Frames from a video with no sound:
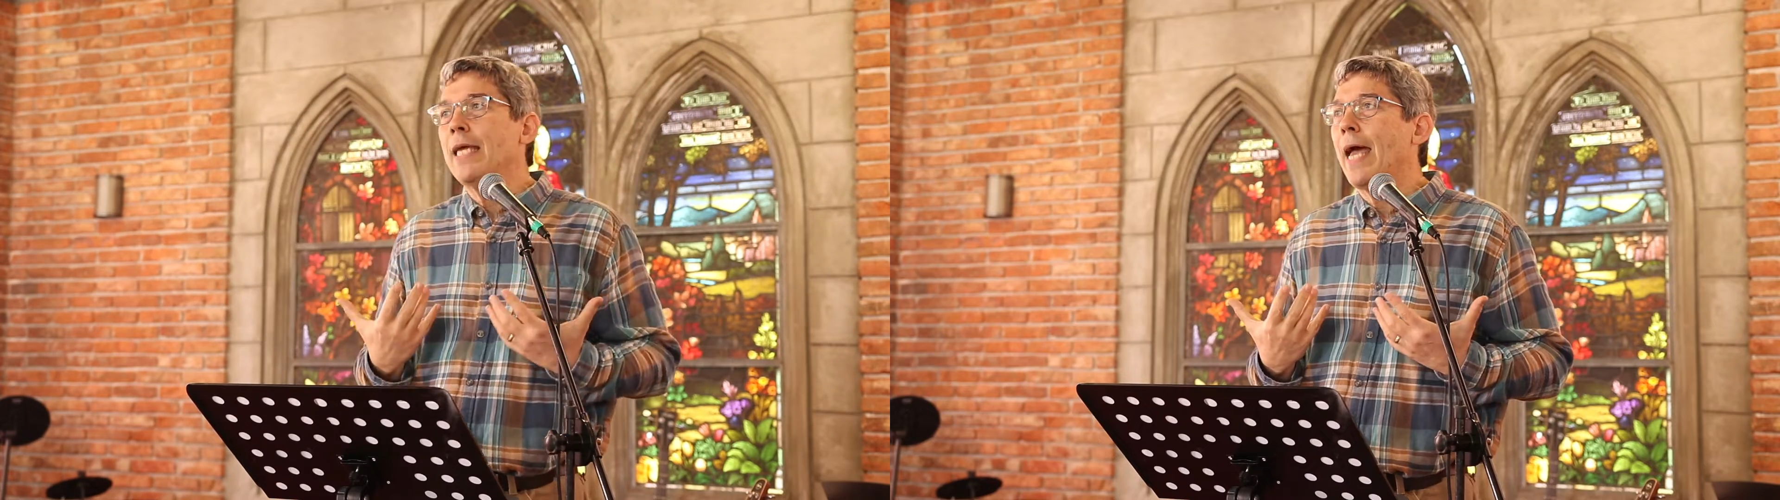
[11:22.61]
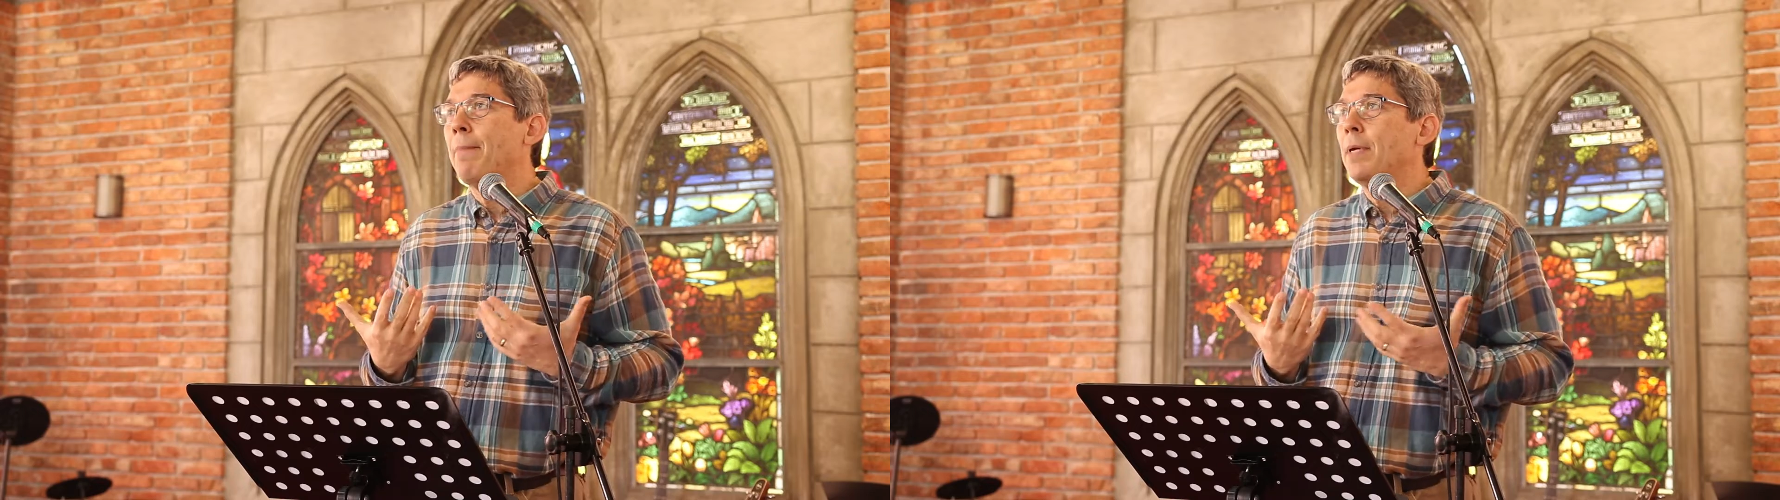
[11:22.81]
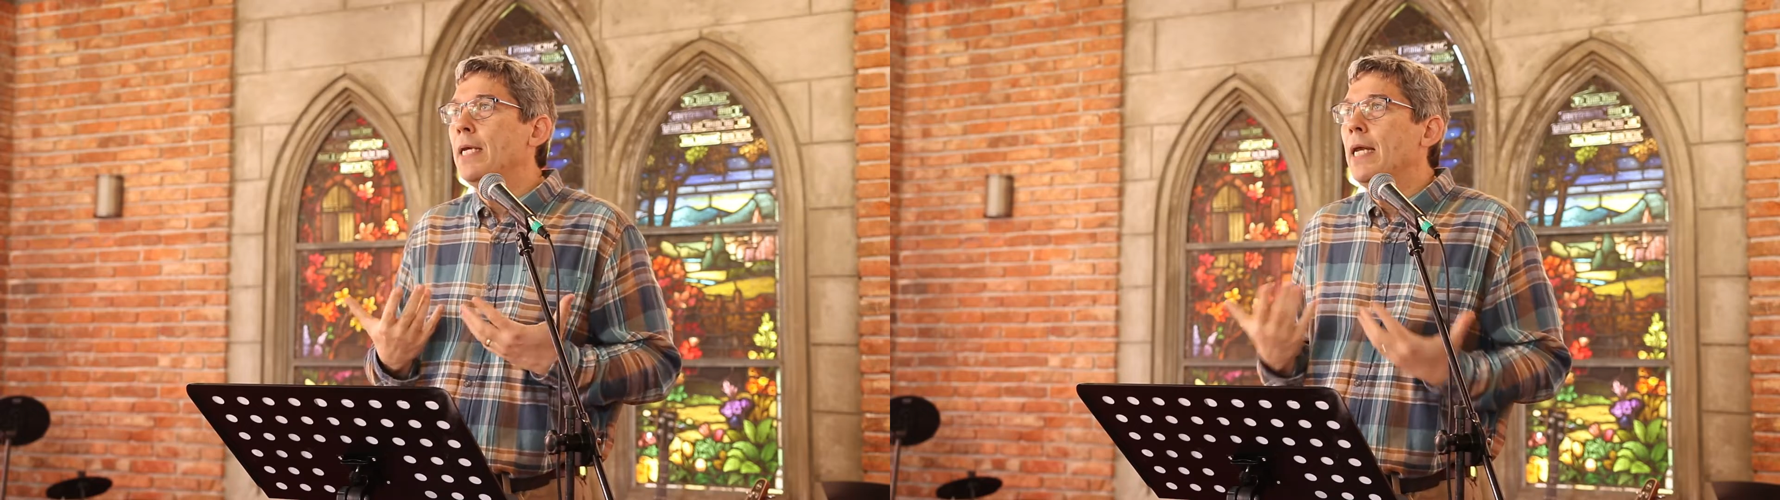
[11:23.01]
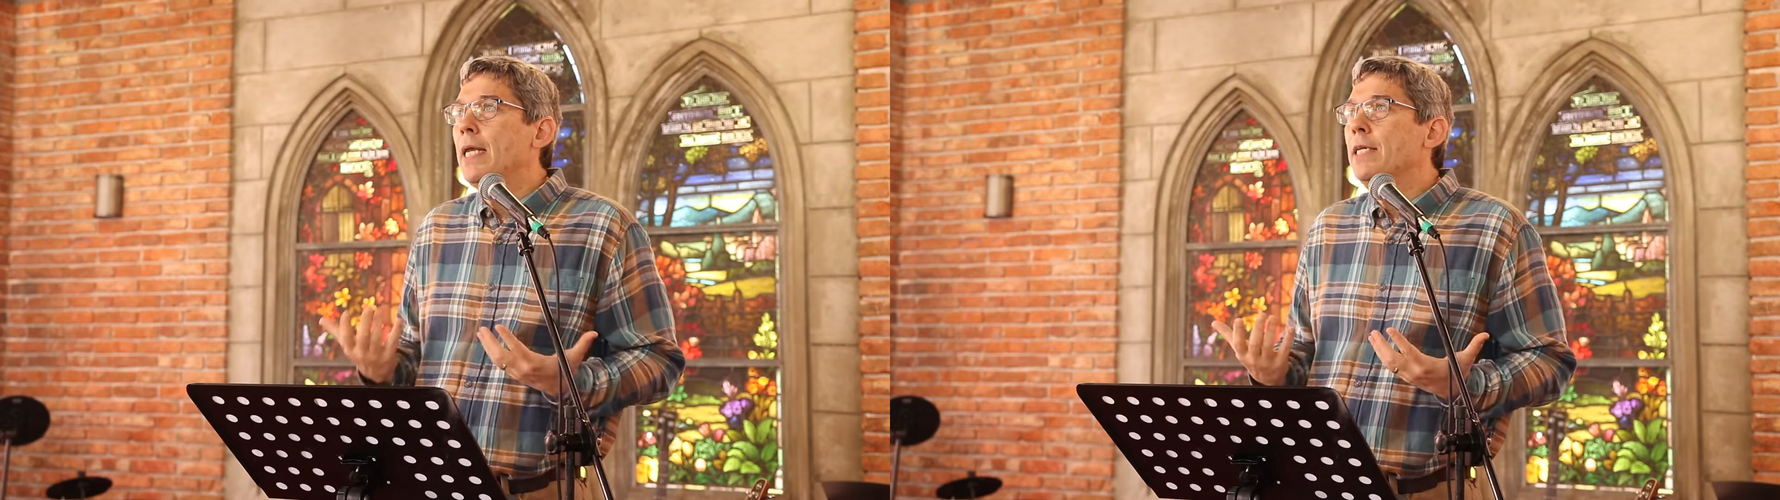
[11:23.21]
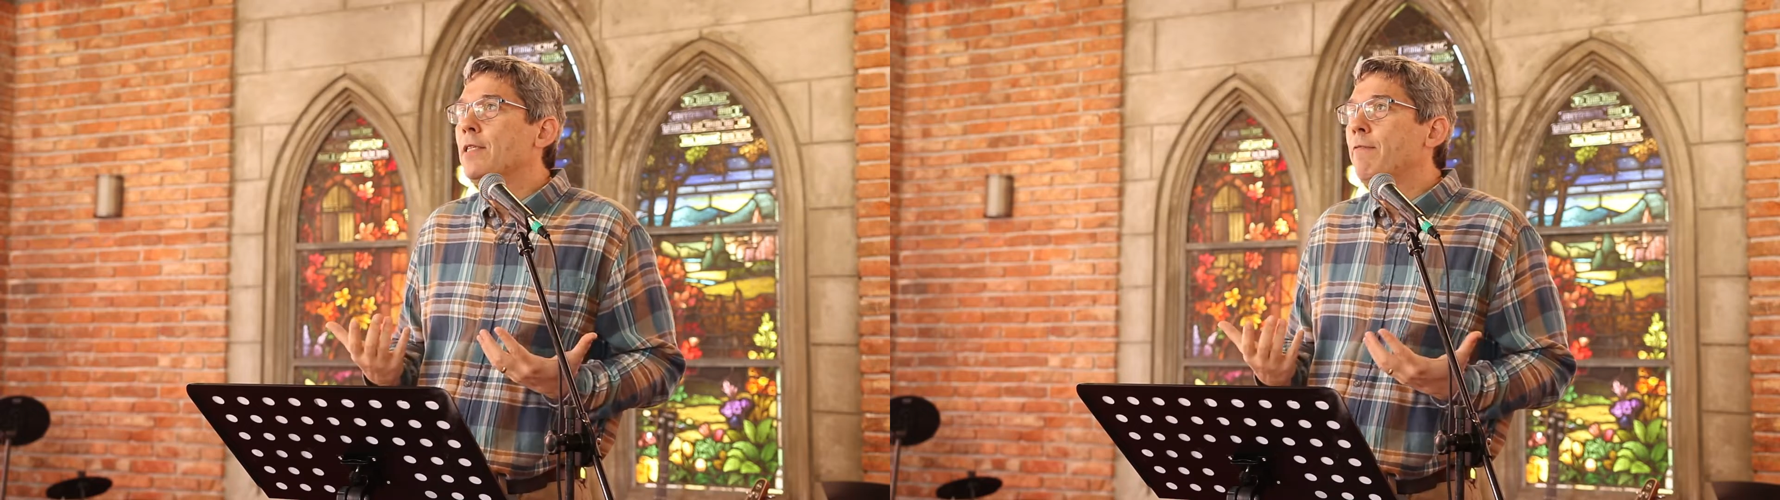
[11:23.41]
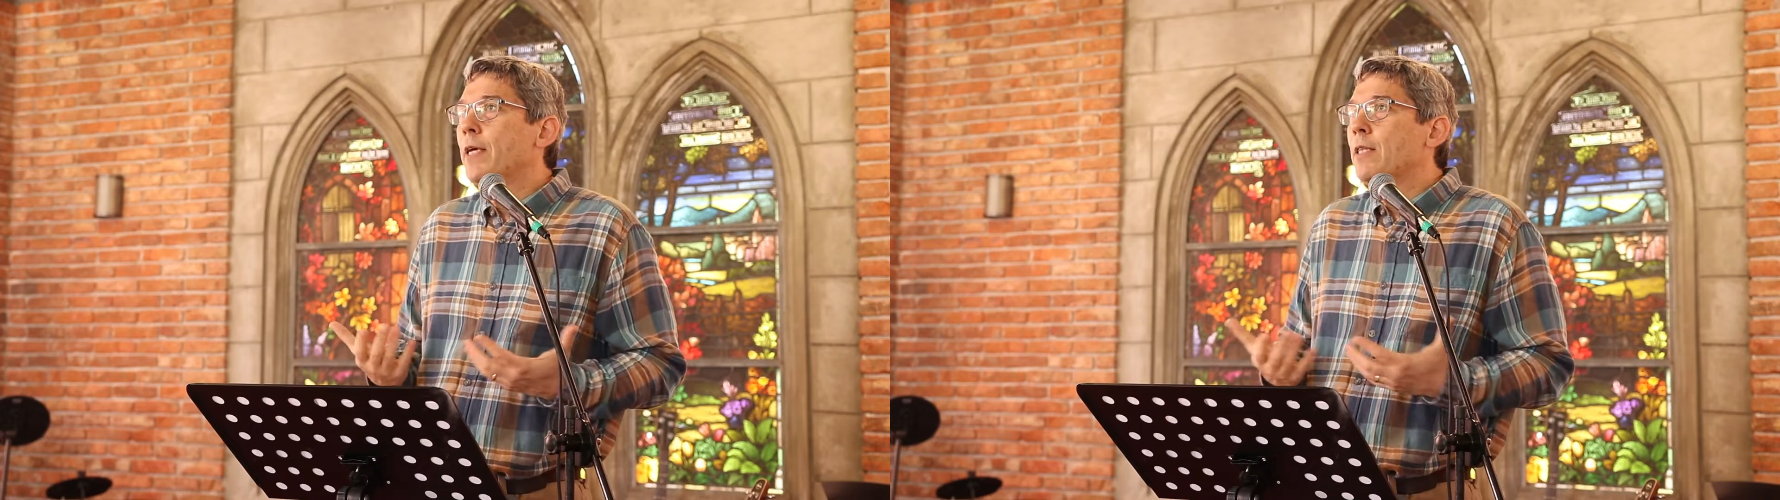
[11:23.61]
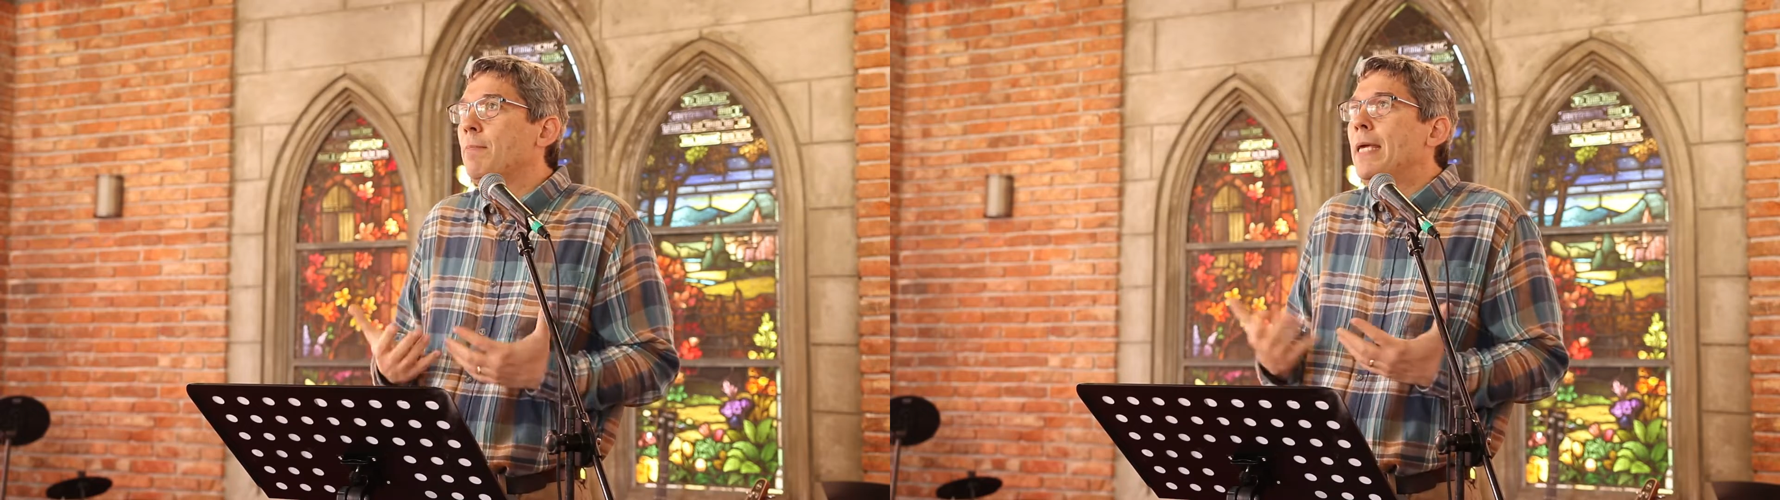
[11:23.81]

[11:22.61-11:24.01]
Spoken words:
happening and he's the victim.